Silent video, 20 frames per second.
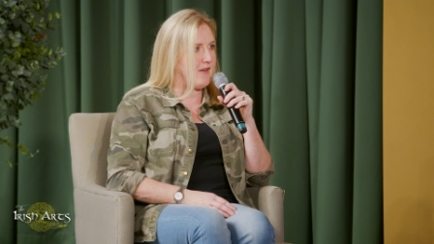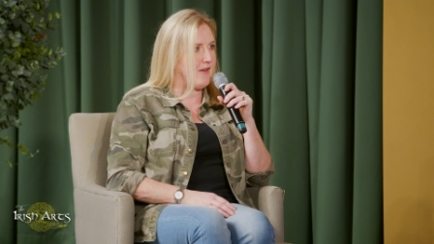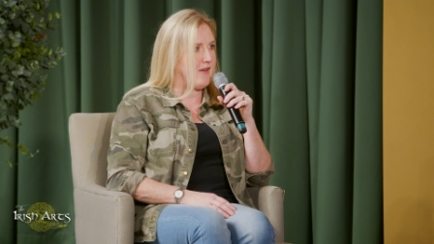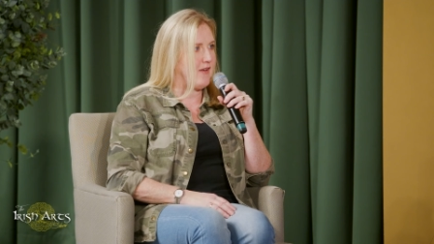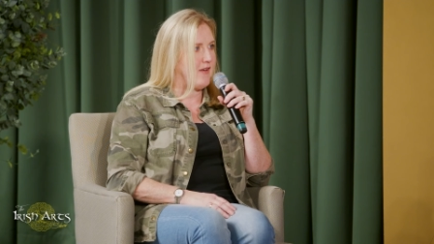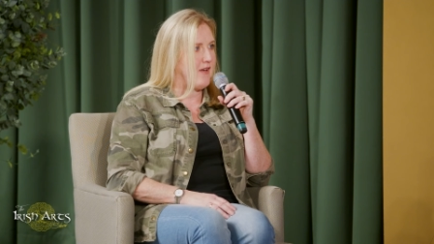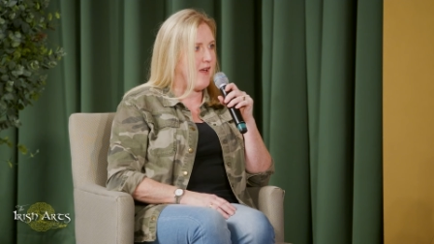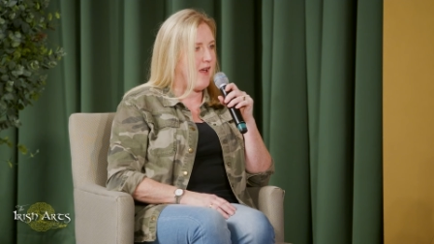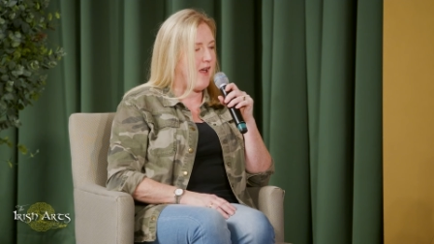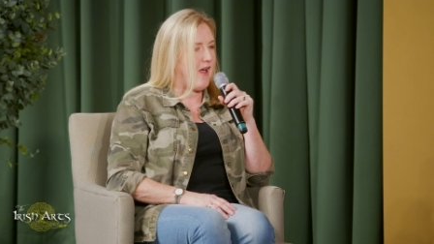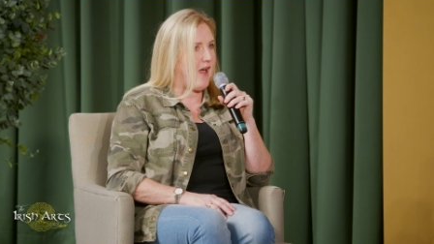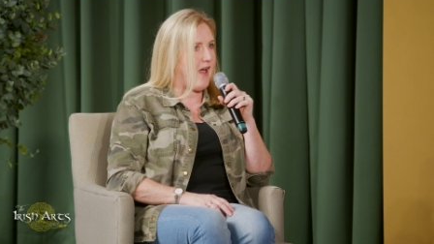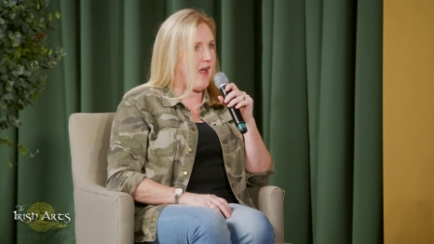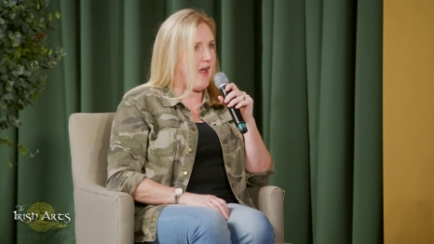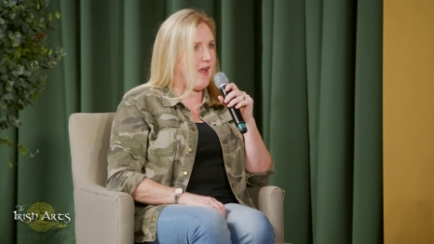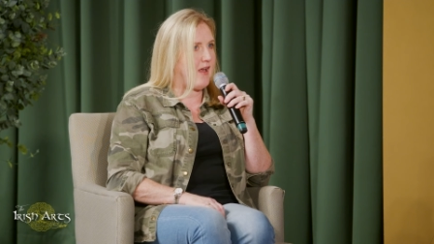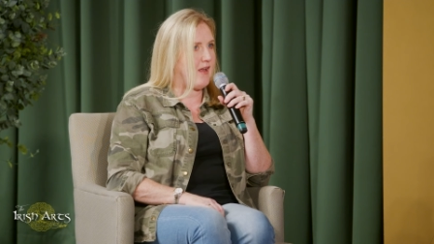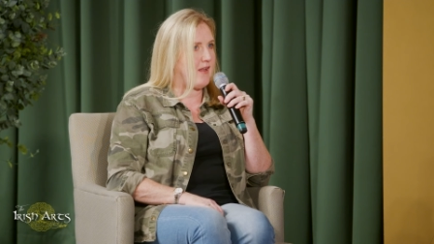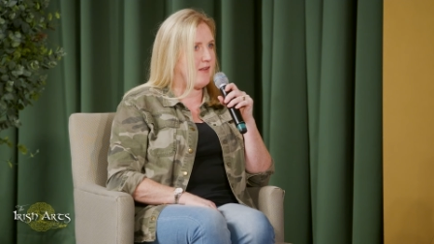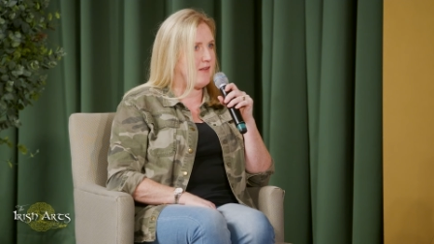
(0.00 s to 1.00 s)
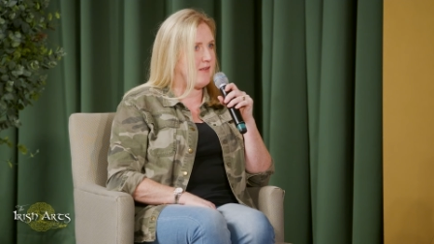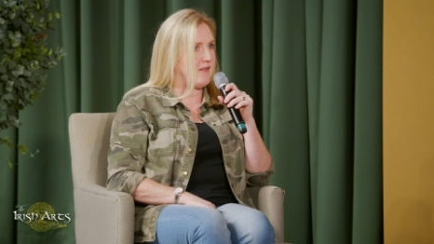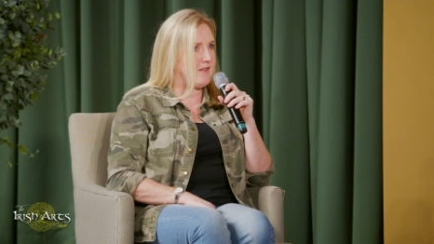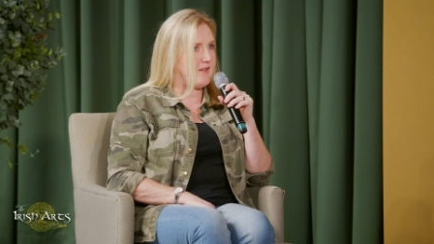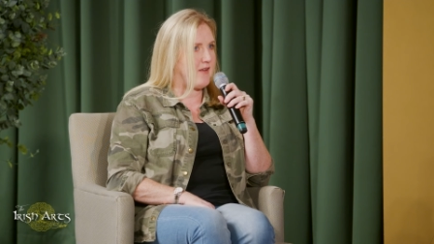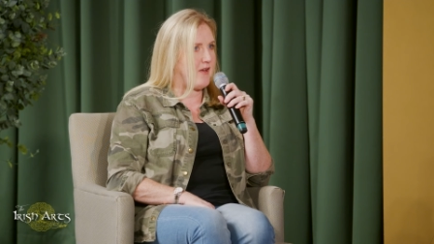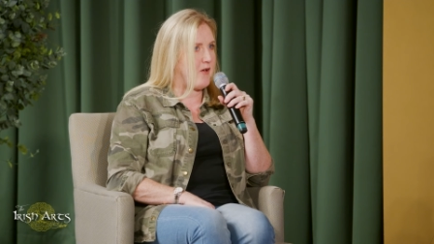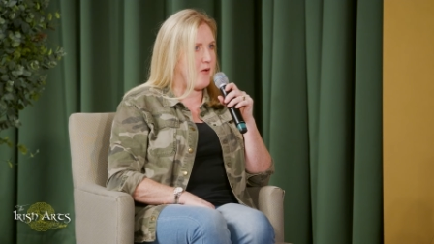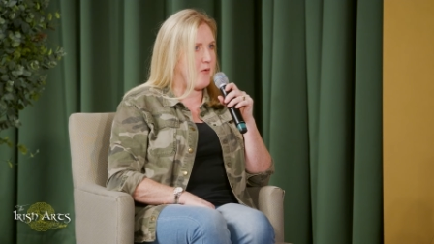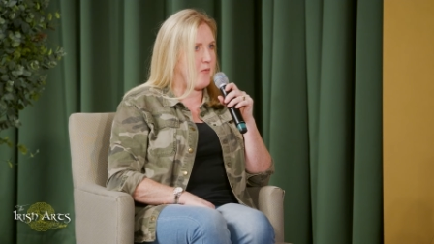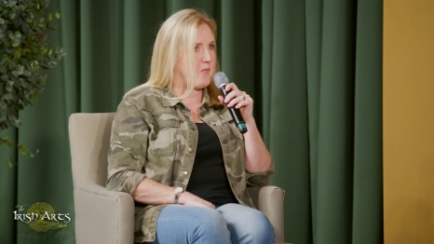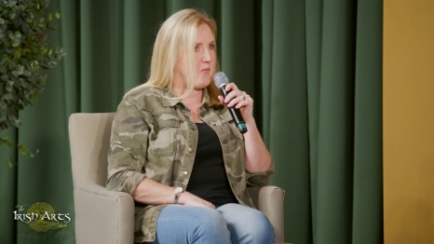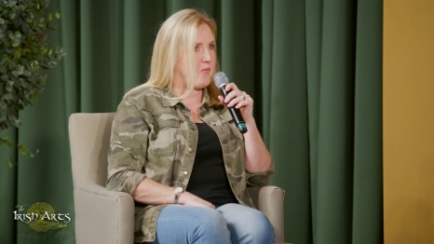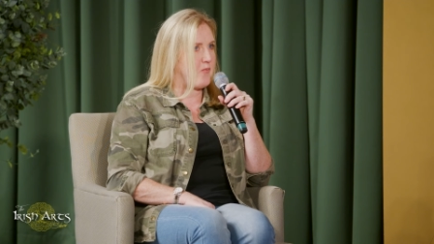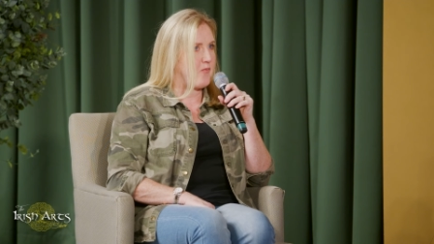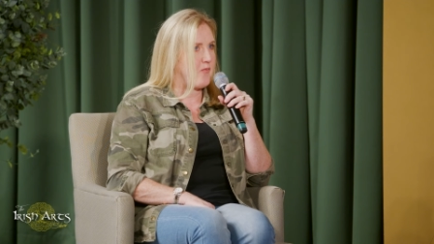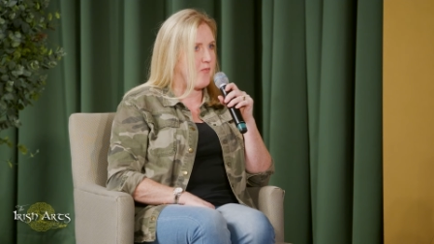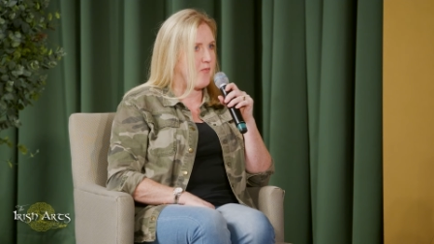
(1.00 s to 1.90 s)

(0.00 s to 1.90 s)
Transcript: Mm-hmm. And